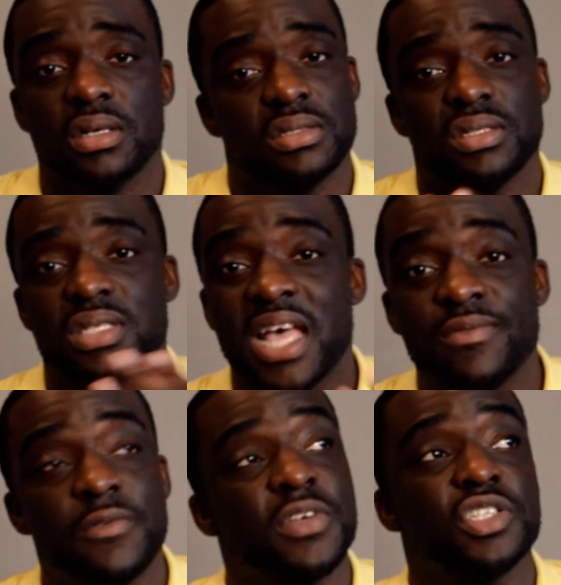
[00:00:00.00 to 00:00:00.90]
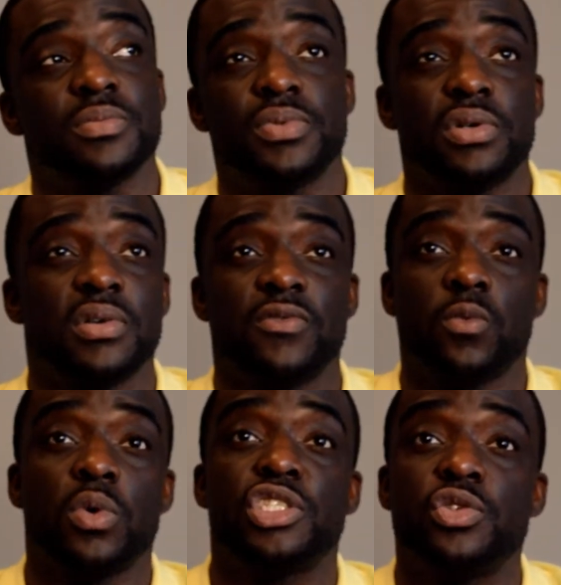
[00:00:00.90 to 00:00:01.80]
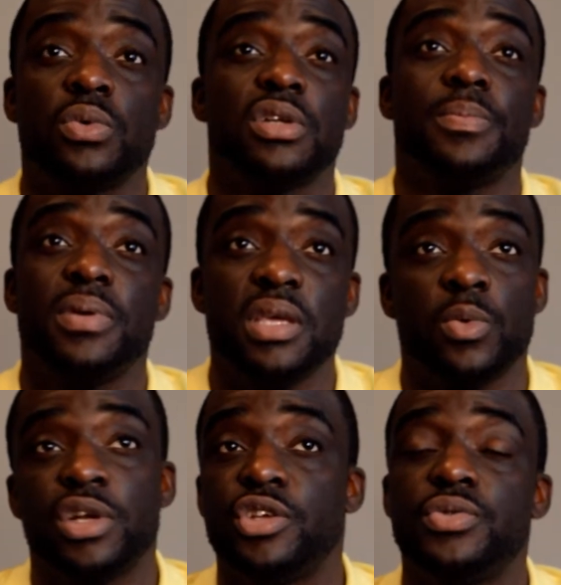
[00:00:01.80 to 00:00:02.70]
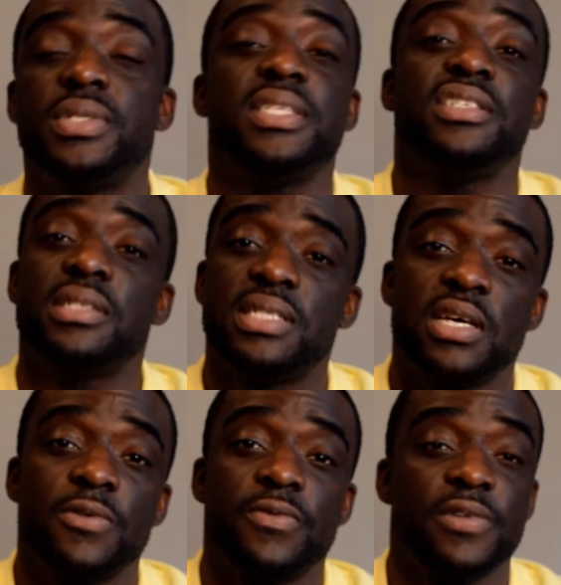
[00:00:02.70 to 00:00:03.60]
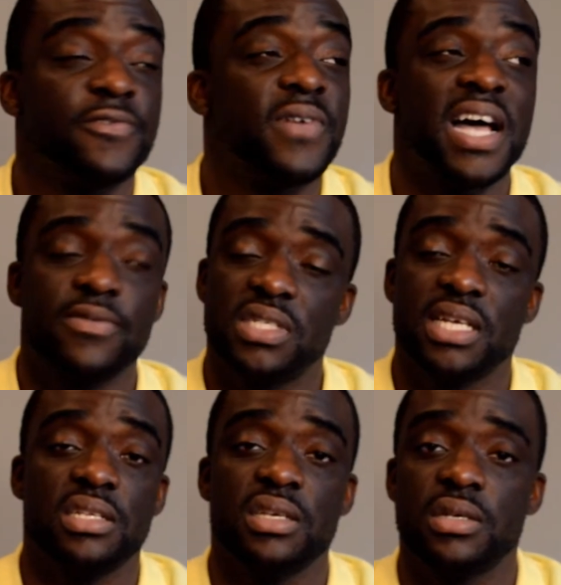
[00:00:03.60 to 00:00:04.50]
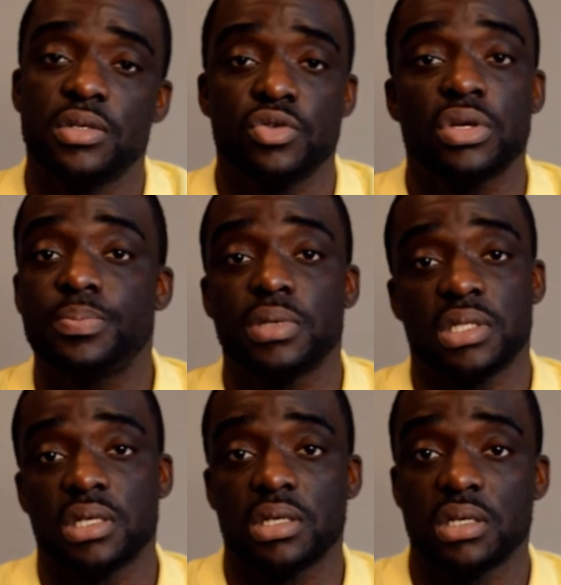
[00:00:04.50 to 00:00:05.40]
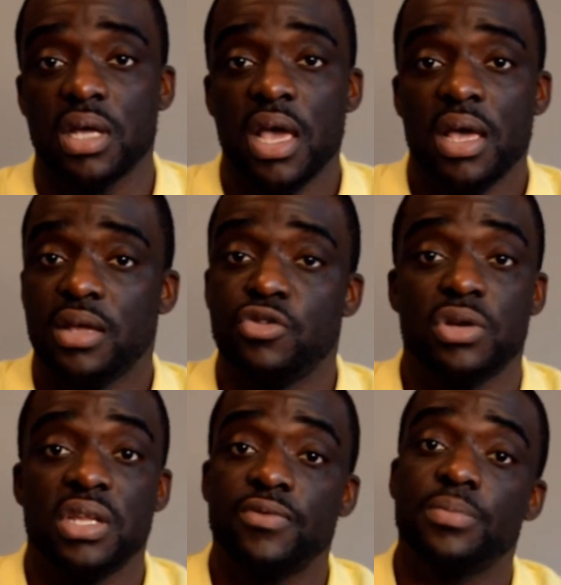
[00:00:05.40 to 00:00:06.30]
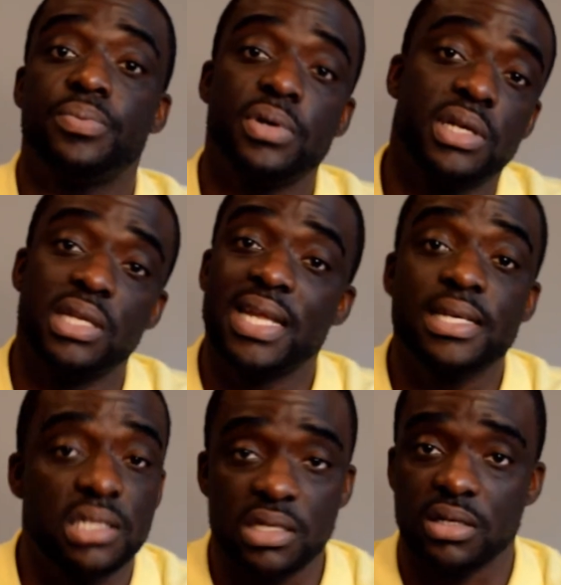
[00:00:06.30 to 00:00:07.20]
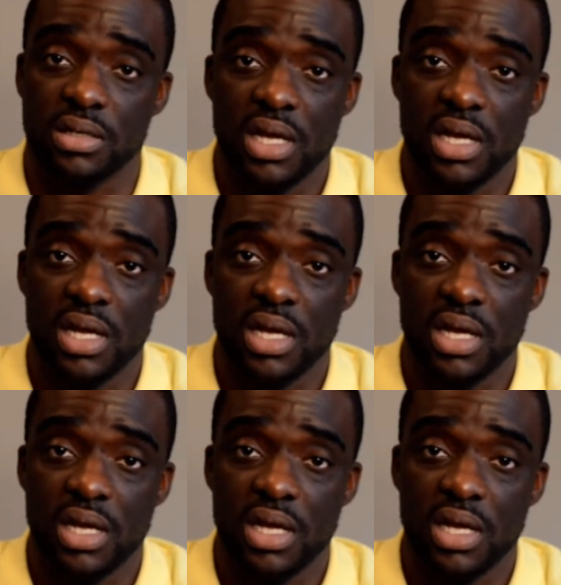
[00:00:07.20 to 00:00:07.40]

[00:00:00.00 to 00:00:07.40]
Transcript: Just have a vision board of what you want to be. Where do you see yourself in 5-10 years? You can even put it next year.